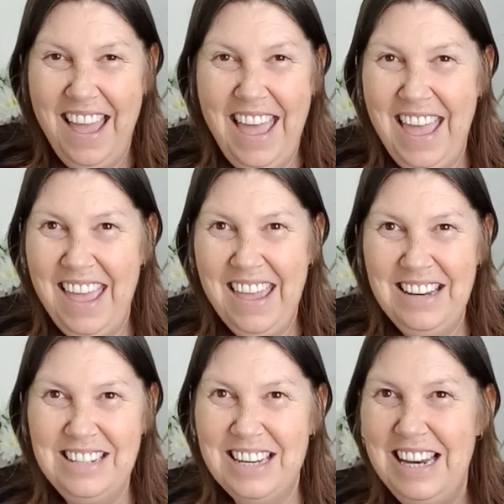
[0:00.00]

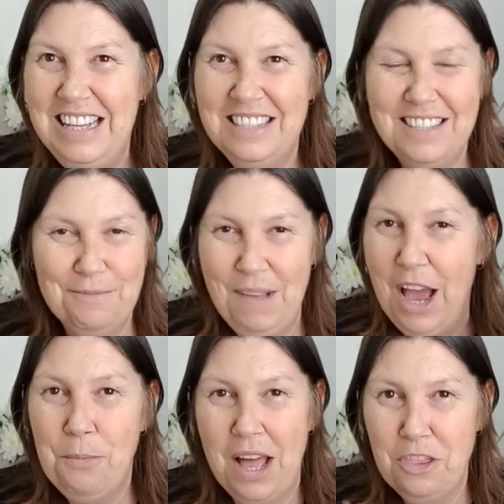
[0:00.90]
and let's
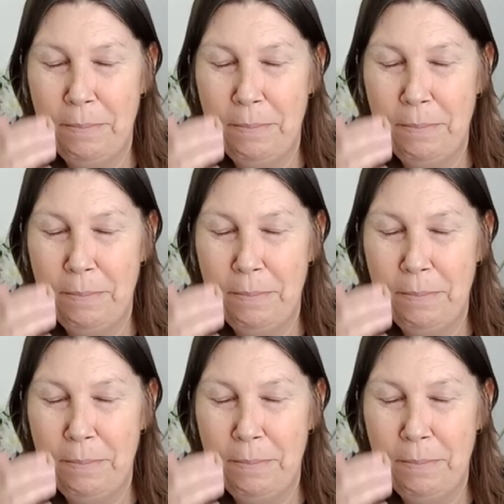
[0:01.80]
help other